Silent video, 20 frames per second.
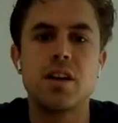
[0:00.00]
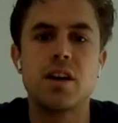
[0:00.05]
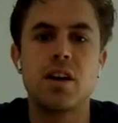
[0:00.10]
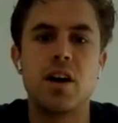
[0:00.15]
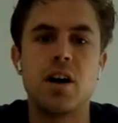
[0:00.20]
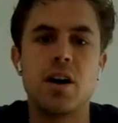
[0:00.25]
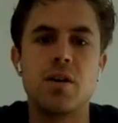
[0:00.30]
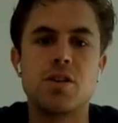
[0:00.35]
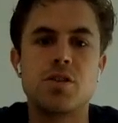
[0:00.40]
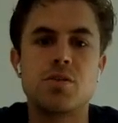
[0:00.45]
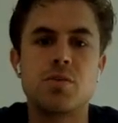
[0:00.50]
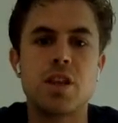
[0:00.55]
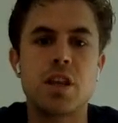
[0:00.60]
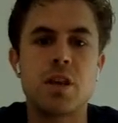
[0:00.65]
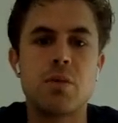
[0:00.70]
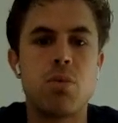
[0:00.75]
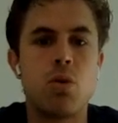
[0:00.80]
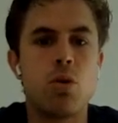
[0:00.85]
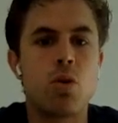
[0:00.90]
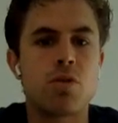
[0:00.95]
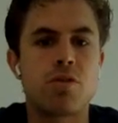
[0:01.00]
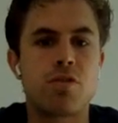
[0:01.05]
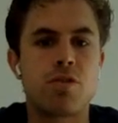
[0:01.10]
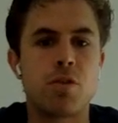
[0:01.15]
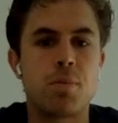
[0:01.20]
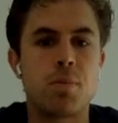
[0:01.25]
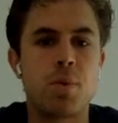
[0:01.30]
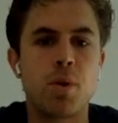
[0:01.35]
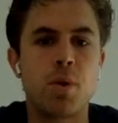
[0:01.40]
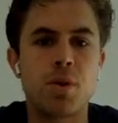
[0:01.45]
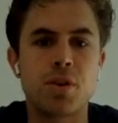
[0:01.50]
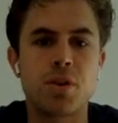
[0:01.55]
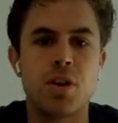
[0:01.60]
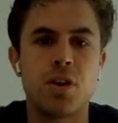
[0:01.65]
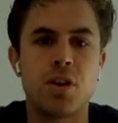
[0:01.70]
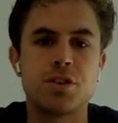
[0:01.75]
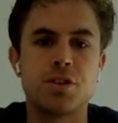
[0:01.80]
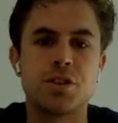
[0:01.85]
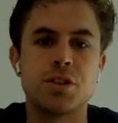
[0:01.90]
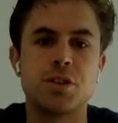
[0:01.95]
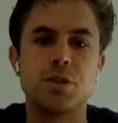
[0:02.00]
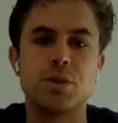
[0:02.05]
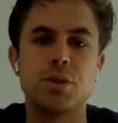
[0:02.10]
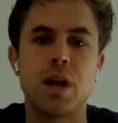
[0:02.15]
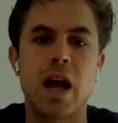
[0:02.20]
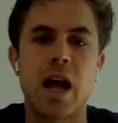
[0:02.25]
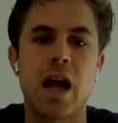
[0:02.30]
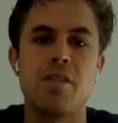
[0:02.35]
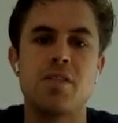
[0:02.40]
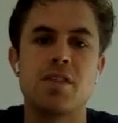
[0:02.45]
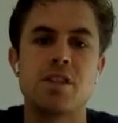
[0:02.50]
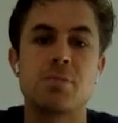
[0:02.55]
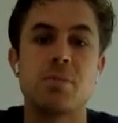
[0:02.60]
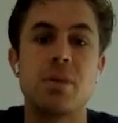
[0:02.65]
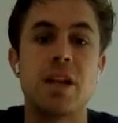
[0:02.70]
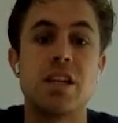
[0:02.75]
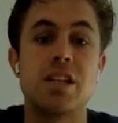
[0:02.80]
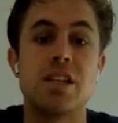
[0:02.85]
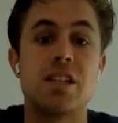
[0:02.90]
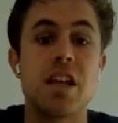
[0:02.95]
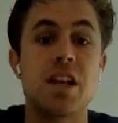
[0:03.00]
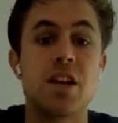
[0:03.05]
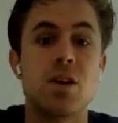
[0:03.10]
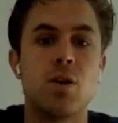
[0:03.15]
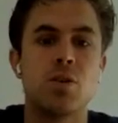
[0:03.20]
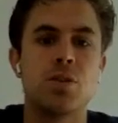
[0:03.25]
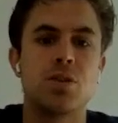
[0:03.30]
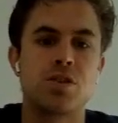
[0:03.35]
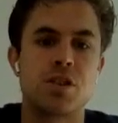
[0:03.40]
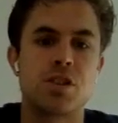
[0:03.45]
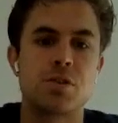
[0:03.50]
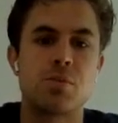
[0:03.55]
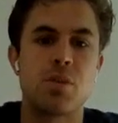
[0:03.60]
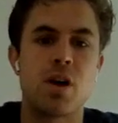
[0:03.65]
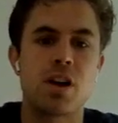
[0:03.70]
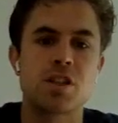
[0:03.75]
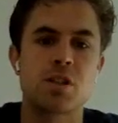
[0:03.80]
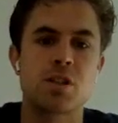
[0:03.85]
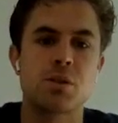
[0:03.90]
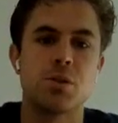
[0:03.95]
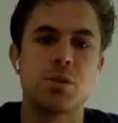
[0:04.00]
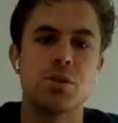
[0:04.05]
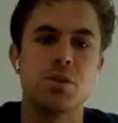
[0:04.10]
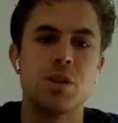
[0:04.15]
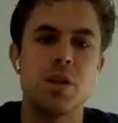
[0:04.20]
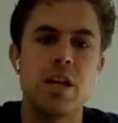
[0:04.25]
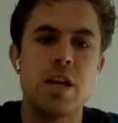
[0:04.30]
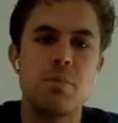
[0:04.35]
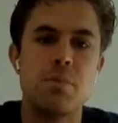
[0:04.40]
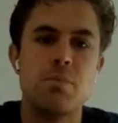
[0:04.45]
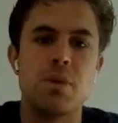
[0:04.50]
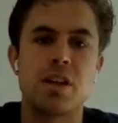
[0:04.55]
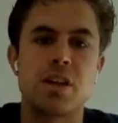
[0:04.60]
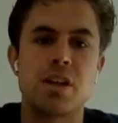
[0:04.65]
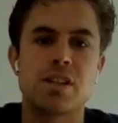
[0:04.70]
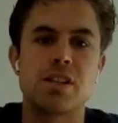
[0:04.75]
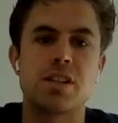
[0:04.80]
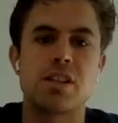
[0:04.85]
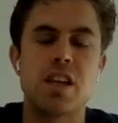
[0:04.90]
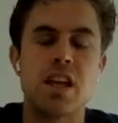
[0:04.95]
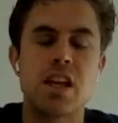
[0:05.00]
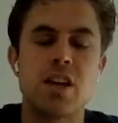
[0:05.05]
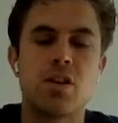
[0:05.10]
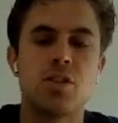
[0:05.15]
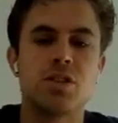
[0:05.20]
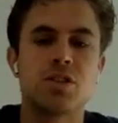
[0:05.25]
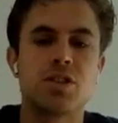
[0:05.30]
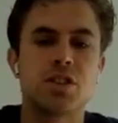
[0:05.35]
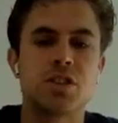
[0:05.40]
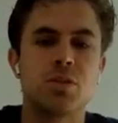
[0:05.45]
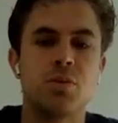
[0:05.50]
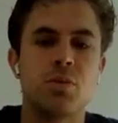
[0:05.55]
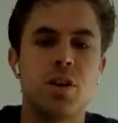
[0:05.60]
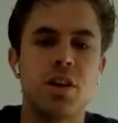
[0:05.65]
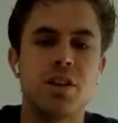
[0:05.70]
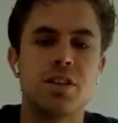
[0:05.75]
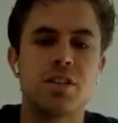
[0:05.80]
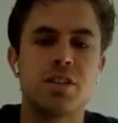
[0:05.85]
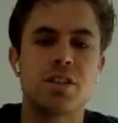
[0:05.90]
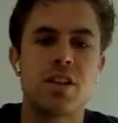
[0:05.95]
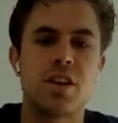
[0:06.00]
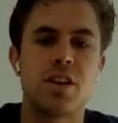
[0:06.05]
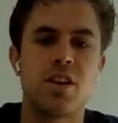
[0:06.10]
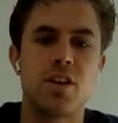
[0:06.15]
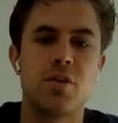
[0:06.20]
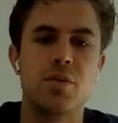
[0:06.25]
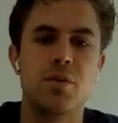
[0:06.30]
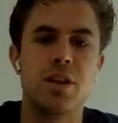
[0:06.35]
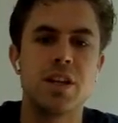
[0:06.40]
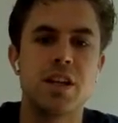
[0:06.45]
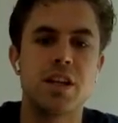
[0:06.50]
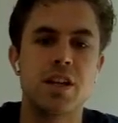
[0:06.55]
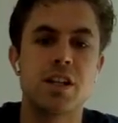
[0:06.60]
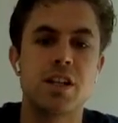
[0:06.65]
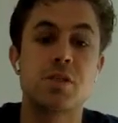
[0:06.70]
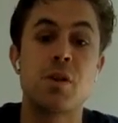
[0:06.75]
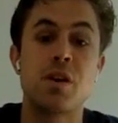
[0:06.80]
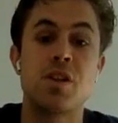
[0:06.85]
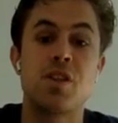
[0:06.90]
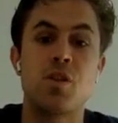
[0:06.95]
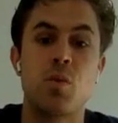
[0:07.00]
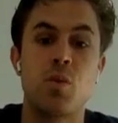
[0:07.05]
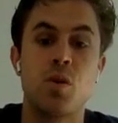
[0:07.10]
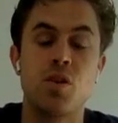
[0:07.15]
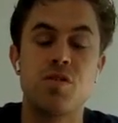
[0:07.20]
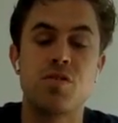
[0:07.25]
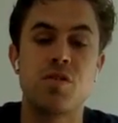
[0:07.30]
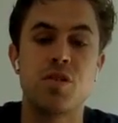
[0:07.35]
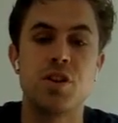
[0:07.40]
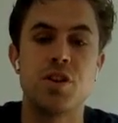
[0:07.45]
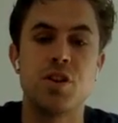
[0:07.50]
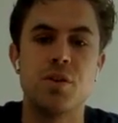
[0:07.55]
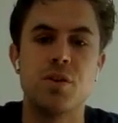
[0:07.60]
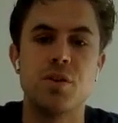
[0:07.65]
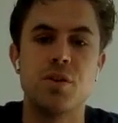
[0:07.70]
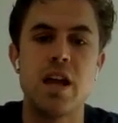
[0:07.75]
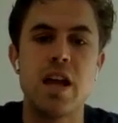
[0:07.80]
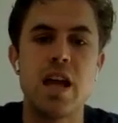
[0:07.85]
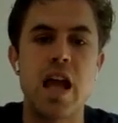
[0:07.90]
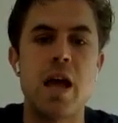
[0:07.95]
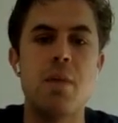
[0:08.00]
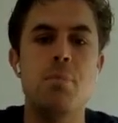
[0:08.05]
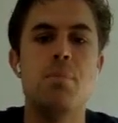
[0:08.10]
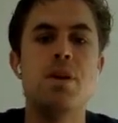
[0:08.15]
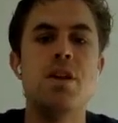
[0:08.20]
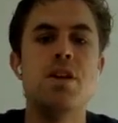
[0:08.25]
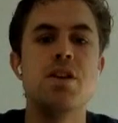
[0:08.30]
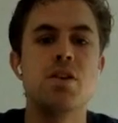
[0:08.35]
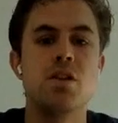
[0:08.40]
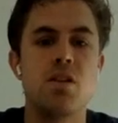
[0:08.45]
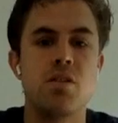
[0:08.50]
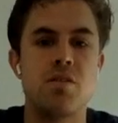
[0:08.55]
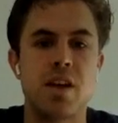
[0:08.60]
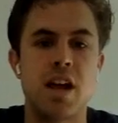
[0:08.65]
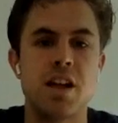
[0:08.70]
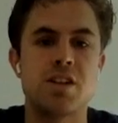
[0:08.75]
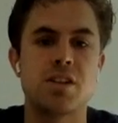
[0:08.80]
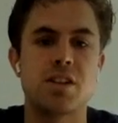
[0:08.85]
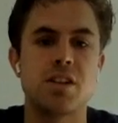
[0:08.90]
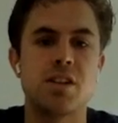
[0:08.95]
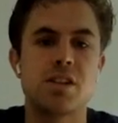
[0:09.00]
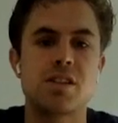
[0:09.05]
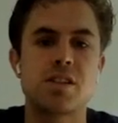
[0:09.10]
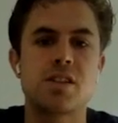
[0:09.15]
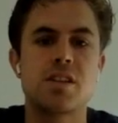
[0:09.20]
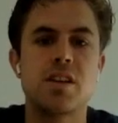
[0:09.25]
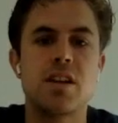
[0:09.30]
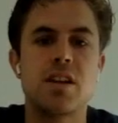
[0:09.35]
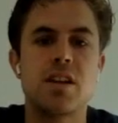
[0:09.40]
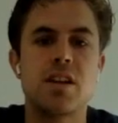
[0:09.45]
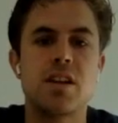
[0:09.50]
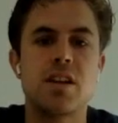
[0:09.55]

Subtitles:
It's really important for a protocol to have as many stakeholders as possible, because the stakeholders are the ones that are really going to spread the word for you and be your evangelists.